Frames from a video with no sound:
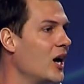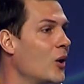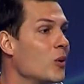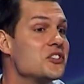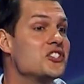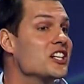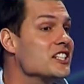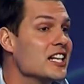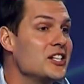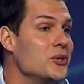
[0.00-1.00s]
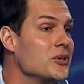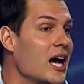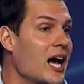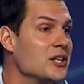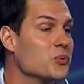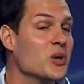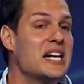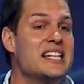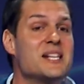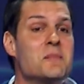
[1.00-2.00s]
We're just like you guys. We're
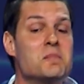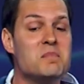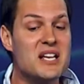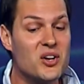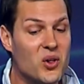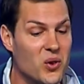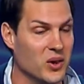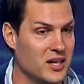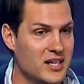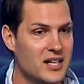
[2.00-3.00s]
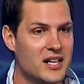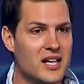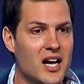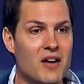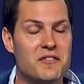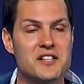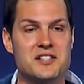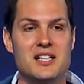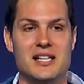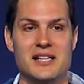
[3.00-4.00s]
in the middle of this
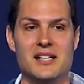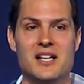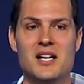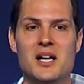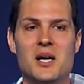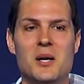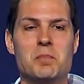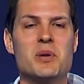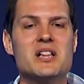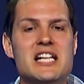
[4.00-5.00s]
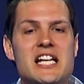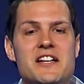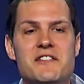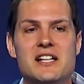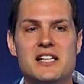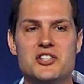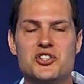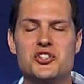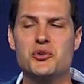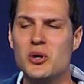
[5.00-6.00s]
thing, believing and
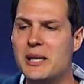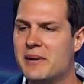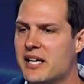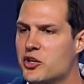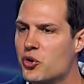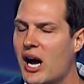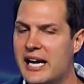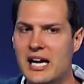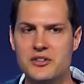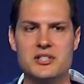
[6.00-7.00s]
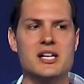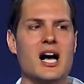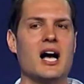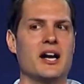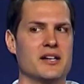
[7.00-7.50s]
screaming and crying out to God.